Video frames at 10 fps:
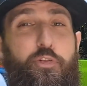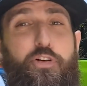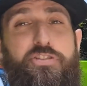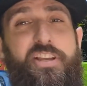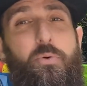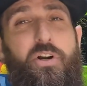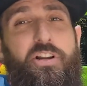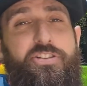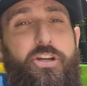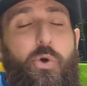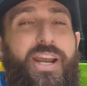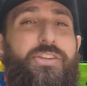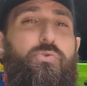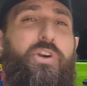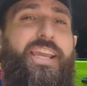first thing we're going to do
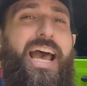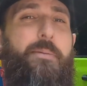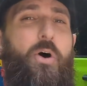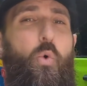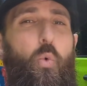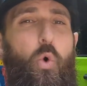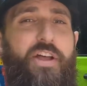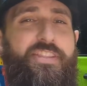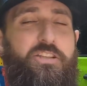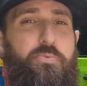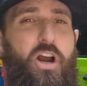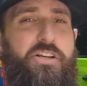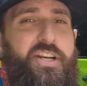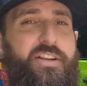is recap what this project